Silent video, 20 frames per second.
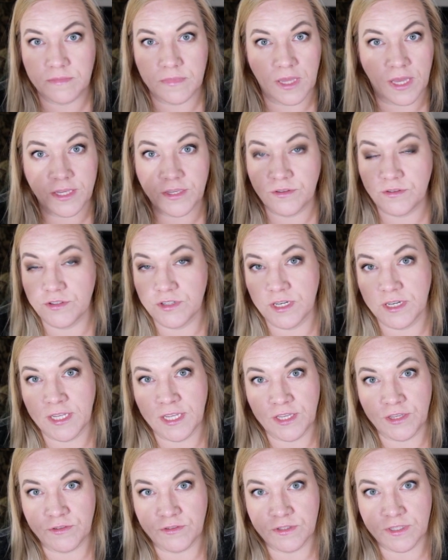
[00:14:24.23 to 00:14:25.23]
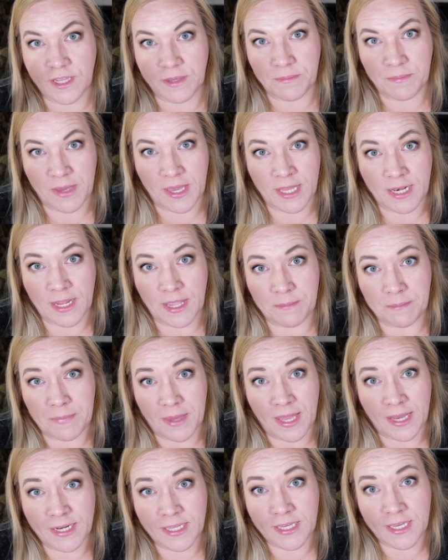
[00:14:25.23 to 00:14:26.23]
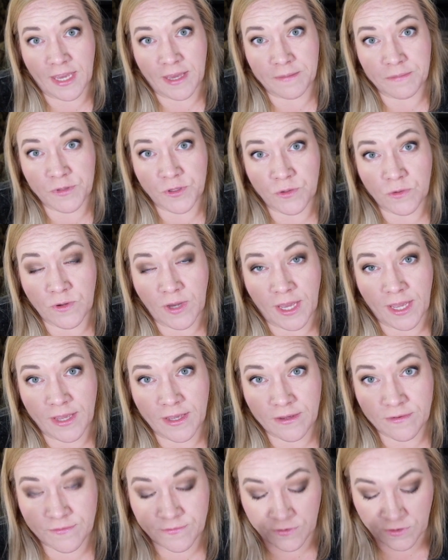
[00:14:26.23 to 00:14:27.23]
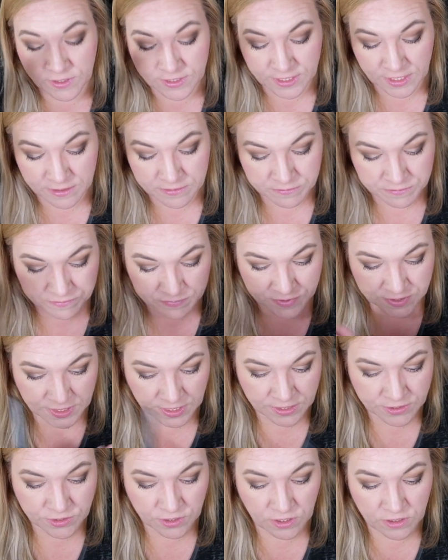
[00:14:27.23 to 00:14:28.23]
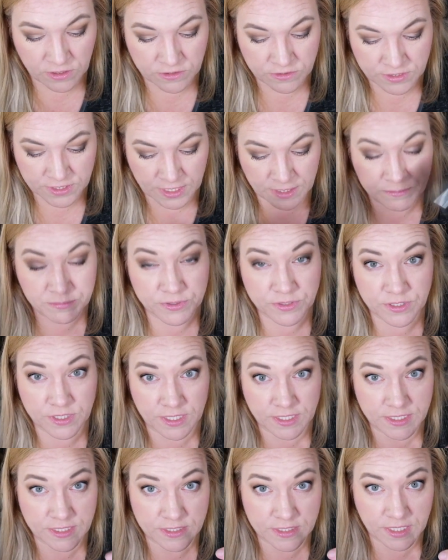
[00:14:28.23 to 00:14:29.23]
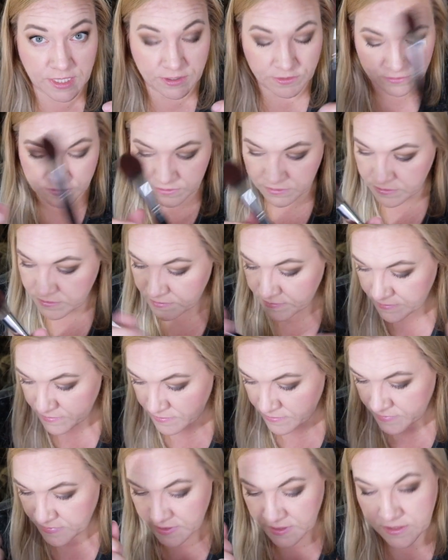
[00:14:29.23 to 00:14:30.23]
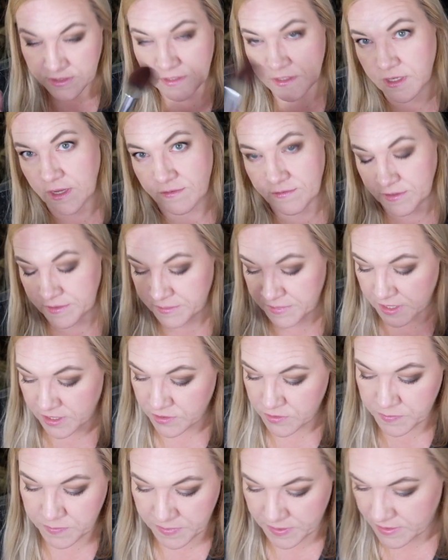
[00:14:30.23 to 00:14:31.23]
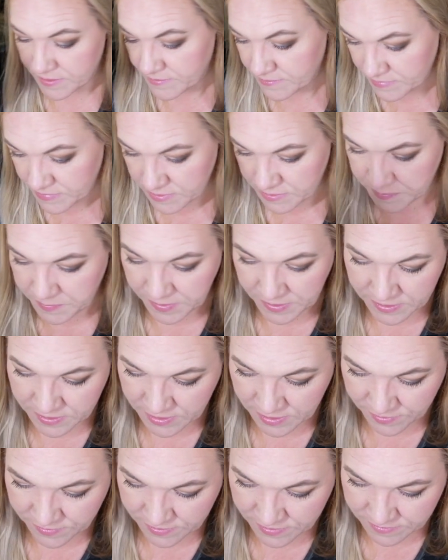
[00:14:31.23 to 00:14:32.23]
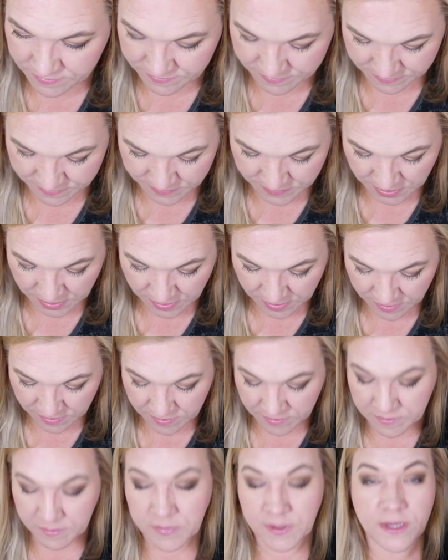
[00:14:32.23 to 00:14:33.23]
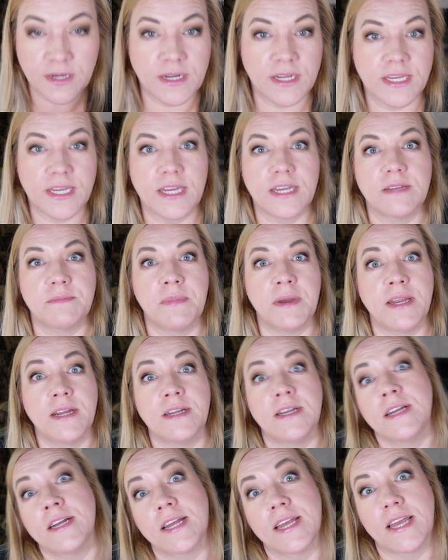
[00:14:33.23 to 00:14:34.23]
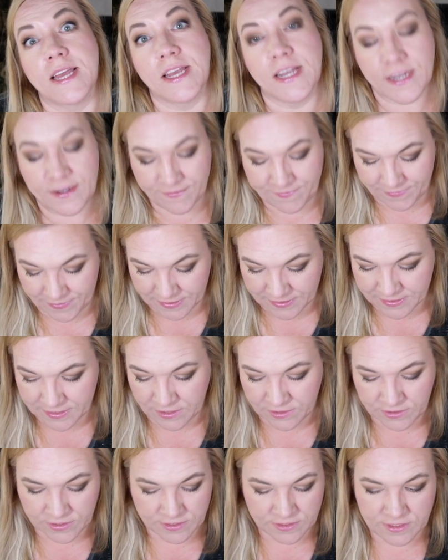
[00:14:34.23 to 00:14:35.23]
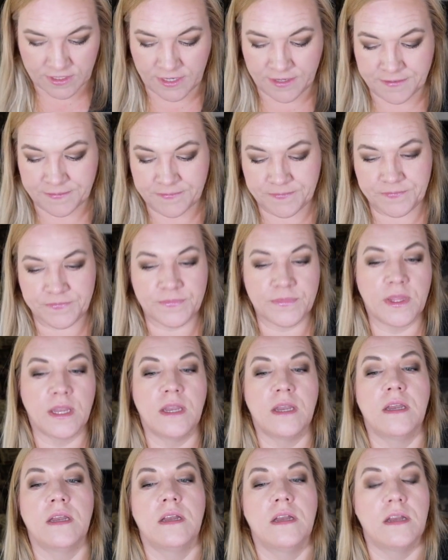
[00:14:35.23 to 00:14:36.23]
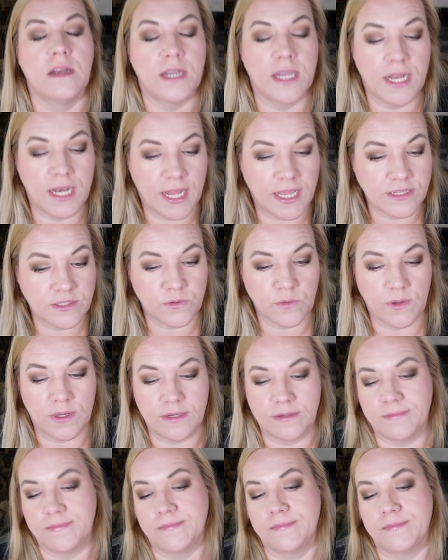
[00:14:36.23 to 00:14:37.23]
I usually use Manny MUA for a $10% discount. It's not very much, but it's better than nothing. Better than a kick in the face, how they say. Okay, last one.